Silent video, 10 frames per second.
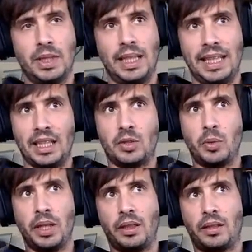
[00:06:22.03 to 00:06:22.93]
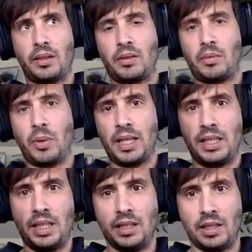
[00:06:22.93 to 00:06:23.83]
links with
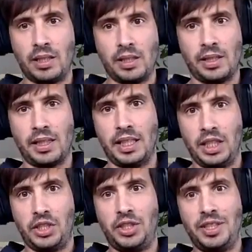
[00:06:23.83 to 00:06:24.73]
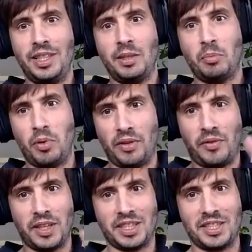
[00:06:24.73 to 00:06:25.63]
crazier-ish
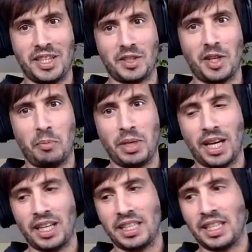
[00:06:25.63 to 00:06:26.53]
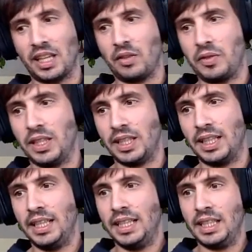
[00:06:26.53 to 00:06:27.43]
prefix JSON API inside
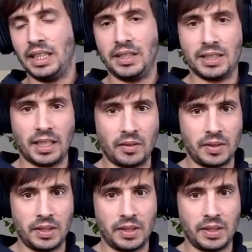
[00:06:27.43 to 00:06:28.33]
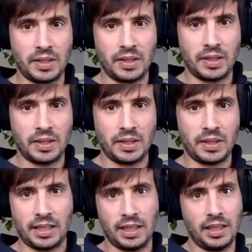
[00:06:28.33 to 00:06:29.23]
of the
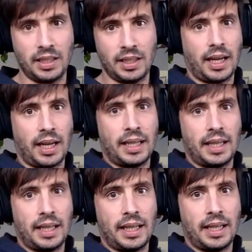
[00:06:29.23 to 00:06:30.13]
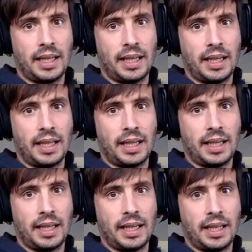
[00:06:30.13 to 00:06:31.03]
end, and I don't know how
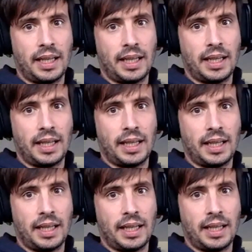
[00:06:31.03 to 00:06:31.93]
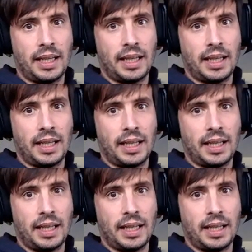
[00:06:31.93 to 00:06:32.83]
much frowning
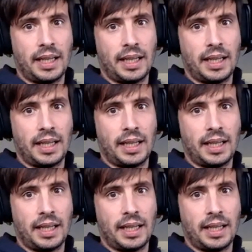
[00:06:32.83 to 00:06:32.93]
we